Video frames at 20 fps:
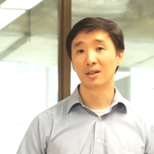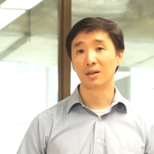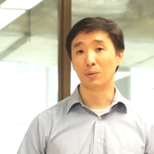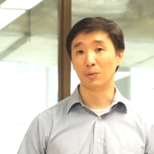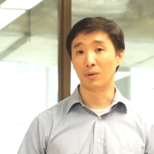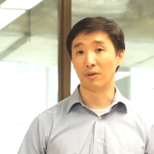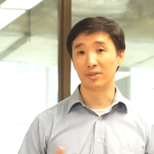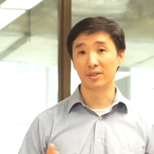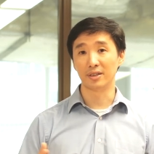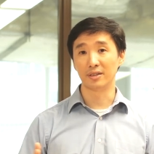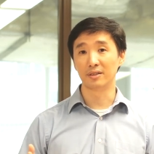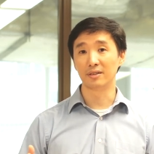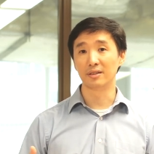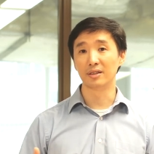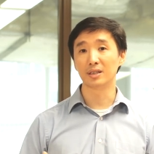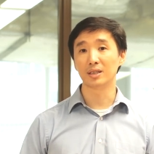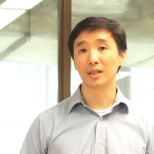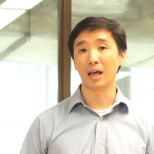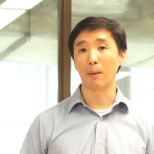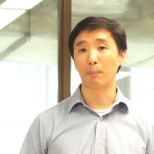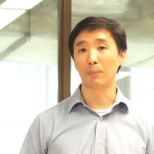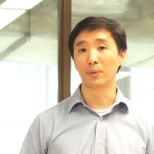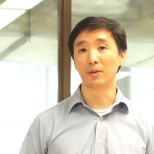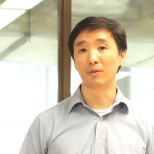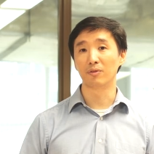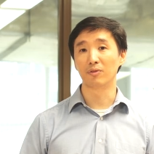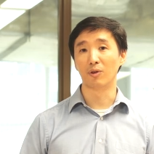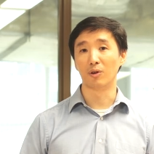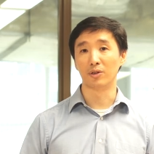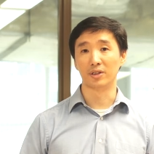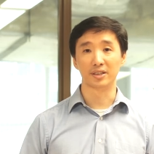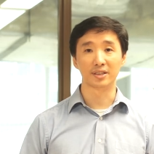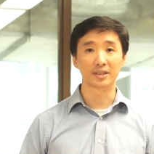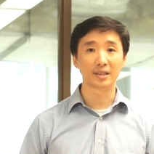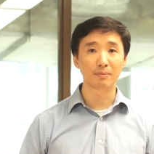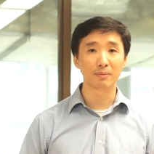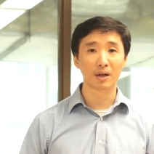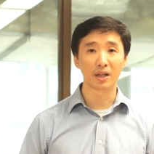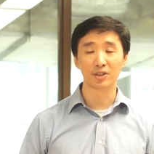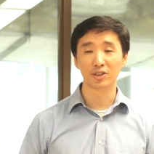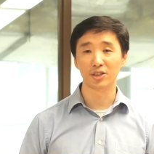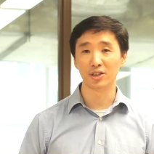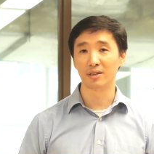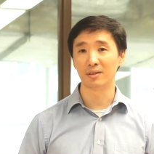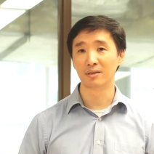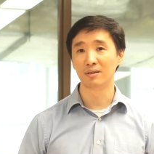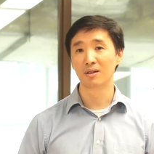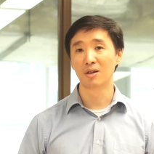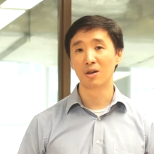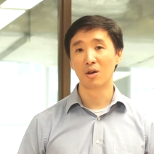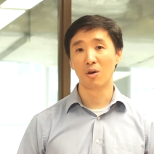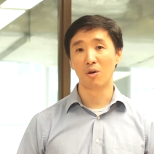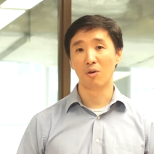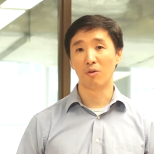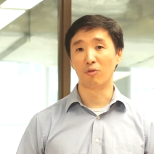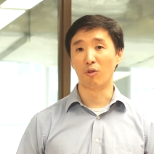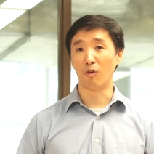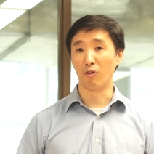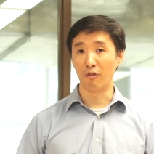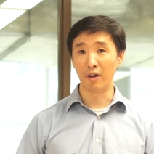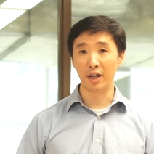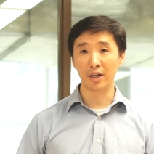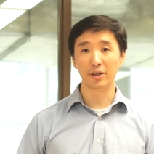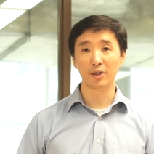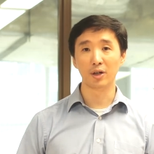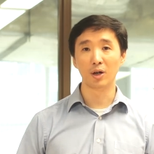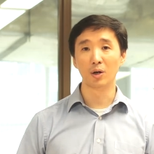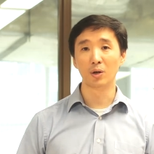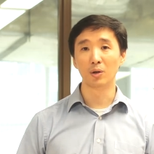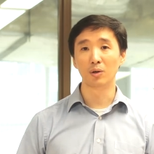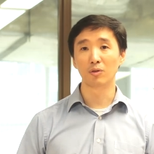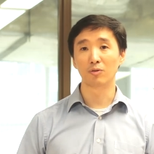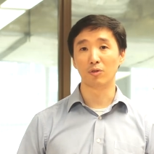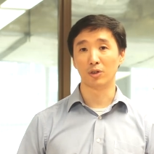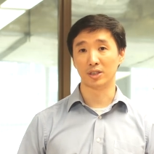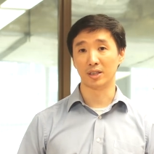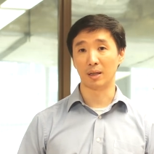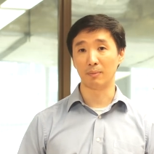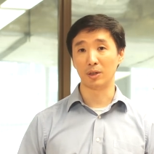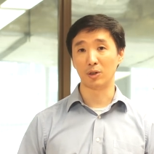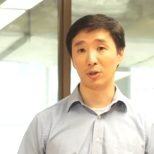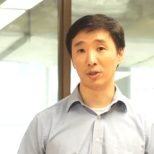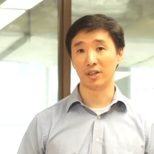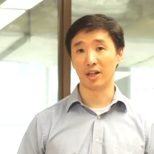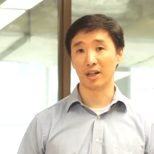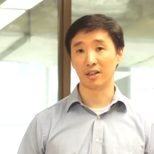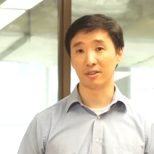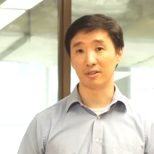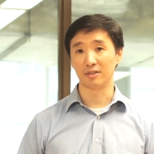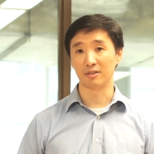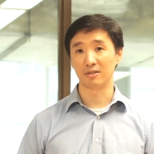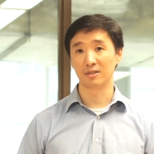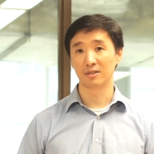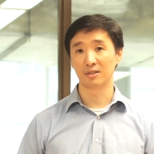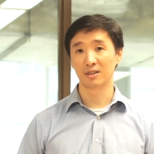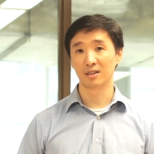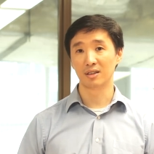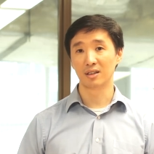We have seen this happen for the steam engine, for radio, for semiconductors.